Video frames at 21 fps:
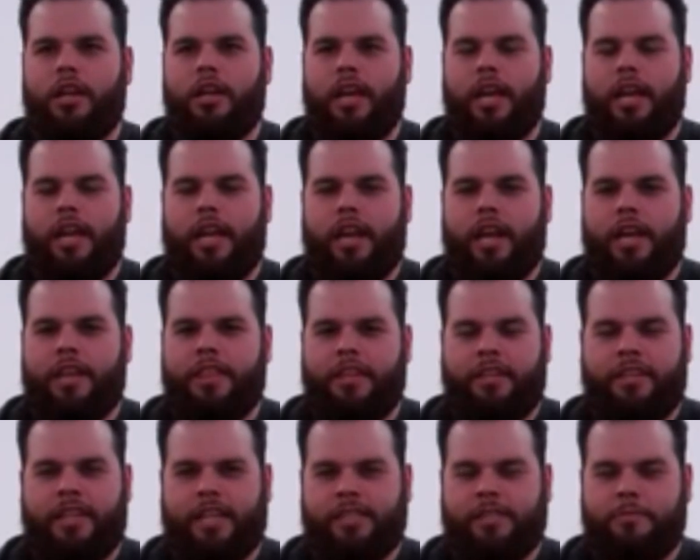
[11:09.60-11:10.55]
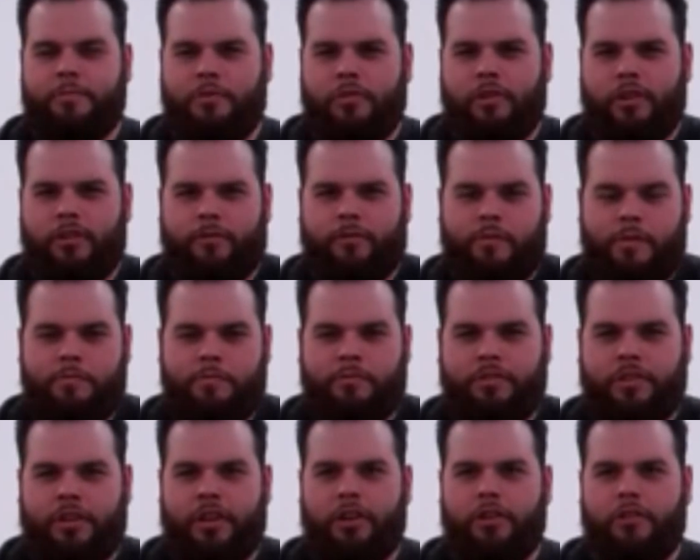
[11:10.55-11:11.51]
And I think that's important for people
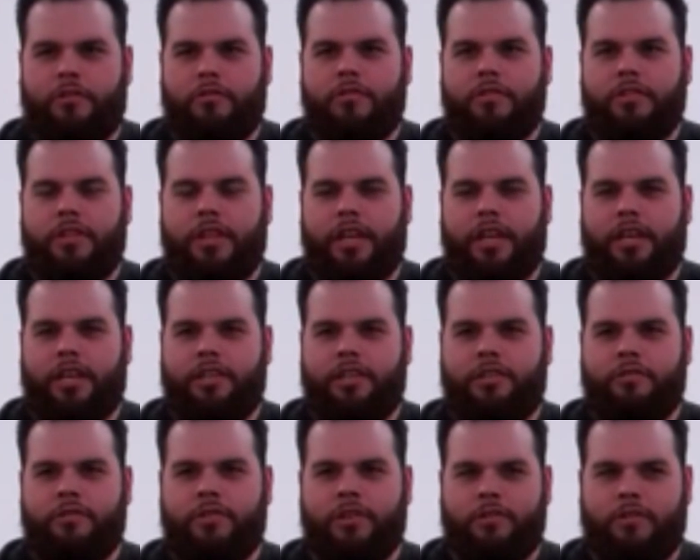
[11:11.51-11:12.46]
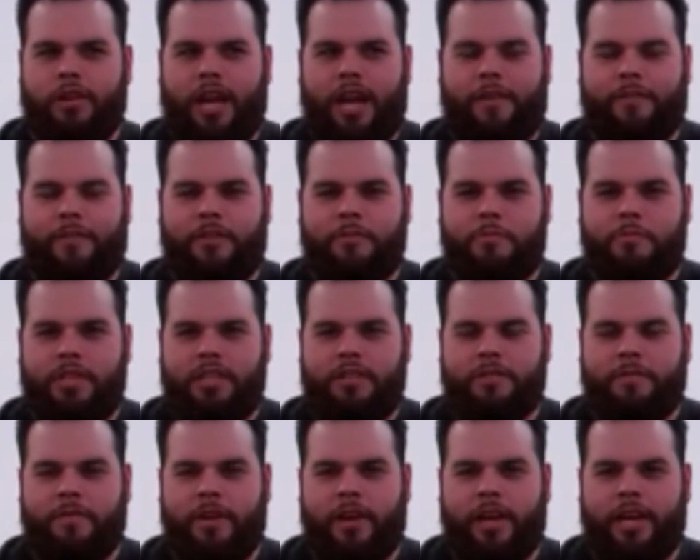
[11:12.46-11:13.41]
to know, that you don't have to be
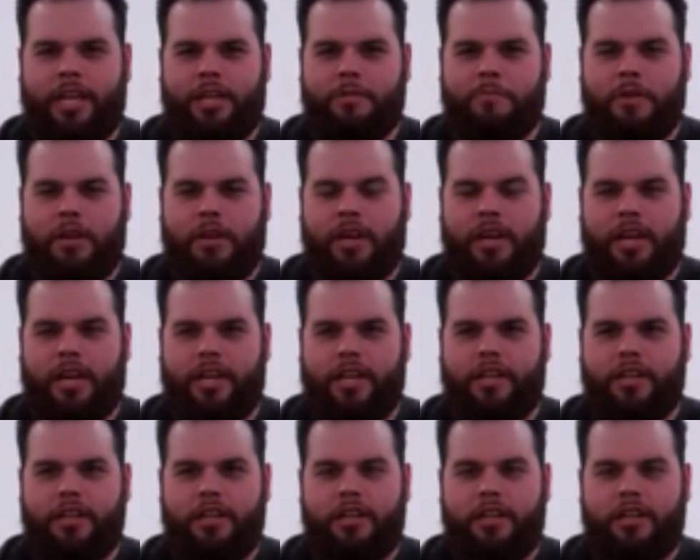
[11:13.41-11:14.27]
defined by